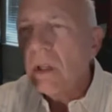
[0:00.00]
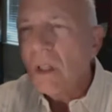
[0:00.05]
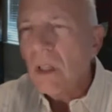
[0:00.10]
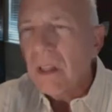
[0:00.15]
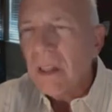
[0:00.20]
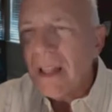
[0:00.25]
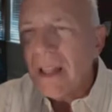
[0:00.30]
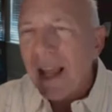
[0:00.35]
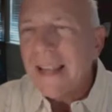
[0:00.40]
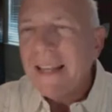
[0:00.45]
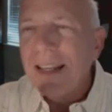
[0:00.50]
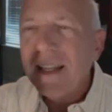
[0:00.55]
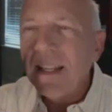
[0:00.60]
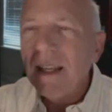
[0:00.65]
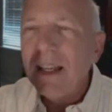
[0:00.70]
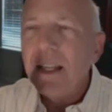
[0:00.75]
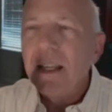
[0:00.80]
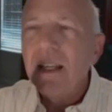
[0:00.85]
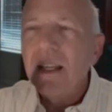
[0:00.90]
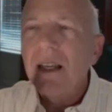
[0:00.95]

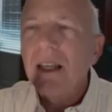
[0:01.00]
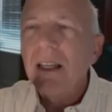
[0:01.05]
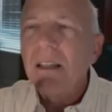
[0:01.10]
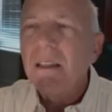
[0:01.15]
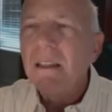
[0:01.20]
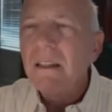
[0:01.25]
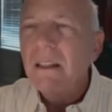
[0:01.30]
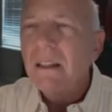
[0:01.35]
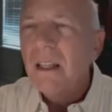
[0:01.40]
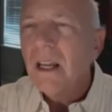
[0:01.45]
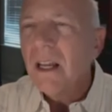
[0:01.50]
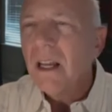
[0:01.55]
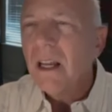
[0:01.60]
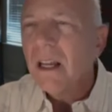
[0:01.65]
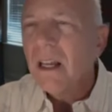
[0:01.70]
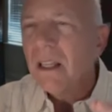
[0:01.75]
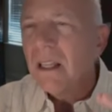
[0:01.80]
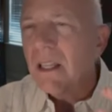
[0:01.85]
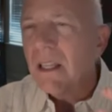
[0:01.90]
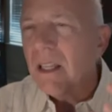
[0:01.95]
lightning and
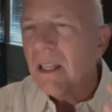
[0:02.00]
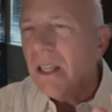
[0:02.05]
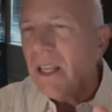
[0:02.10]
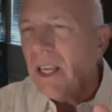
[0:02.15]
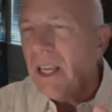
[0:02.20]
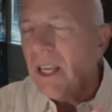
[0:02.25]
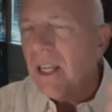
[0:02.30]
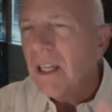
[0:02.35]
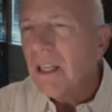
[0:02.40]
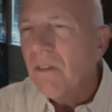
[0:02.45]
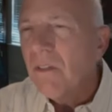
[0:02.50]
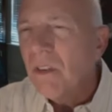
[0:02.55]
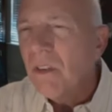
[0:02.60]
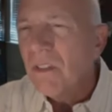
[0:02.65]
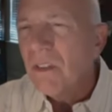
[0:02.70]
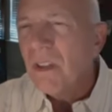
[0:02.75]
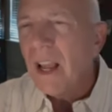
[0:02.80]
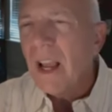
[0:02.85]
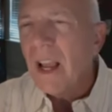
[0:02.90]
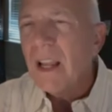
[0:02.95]
heated
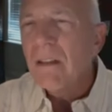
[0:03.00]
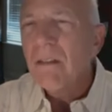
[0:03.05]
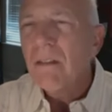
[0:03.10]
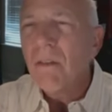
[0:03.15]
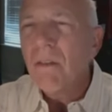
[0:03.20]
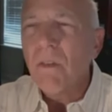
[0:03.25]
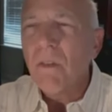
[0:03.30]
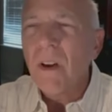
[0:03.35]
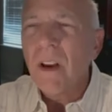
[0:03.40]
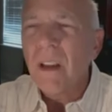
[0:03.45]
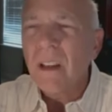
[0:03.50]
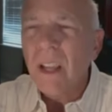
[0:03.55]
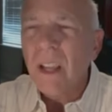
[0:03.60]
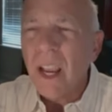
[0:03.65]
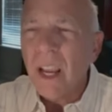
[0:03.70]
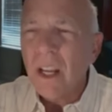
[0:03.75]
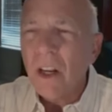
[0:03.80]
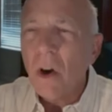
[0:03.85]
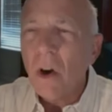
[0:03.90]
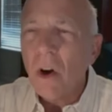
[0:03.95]
sides of a
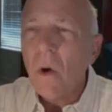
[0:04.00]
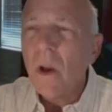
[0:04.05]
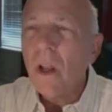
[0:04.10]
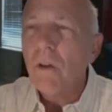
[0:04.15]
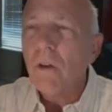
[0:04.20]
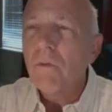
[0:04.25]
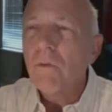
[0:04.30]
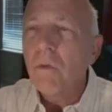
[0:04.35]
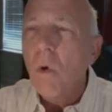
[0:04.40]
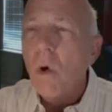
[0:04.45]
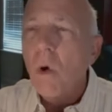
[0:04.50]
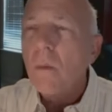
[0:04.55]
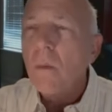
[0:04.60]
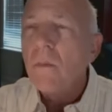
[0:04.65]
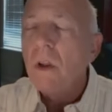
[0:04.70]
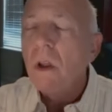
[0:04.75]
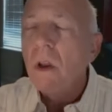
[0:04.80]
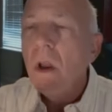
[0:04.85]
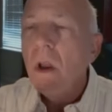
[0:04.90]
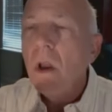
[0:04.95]
volcano, and it
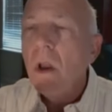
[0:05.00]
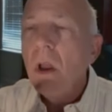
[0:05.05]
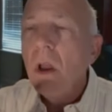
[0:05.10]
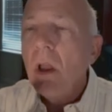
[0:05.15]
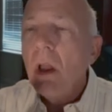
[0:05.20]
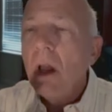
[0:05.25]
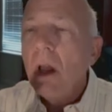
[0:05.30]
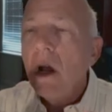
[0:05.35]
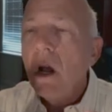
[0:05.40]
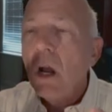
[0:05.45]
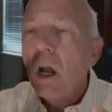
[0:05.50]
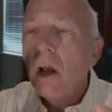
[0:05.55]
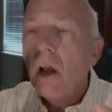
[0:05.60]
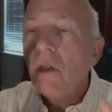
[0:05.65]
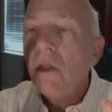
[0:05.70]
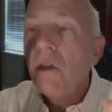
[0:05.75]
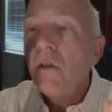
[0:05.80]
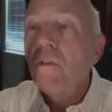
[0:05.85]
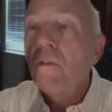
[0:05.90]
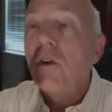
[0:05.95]
formed
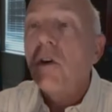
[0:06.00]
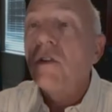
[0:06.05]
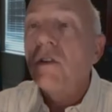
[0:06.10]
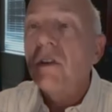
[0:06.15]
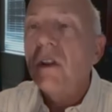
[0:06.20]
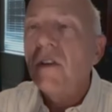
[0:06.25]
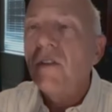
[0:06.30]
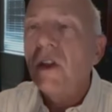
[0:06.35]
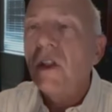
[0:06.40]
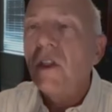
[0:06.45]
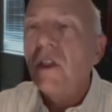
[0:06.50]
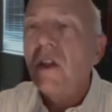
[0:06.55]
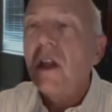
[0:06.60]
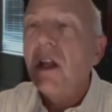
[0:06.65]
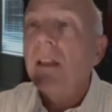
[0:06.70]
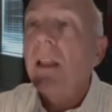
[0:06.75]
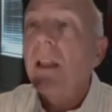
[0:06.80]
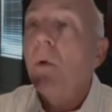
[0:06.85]
the first living thing.